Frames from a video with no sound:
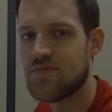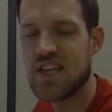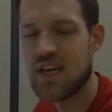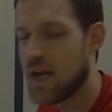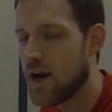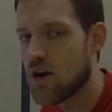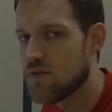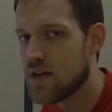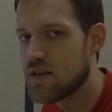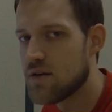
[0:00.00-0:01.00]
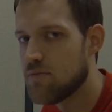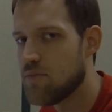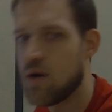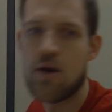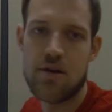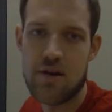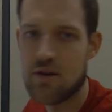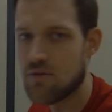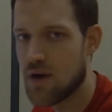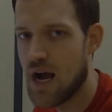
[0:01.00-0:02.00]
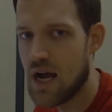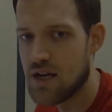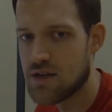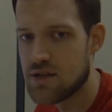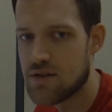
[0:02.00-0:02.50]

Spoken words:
take care of it, put it in the garage,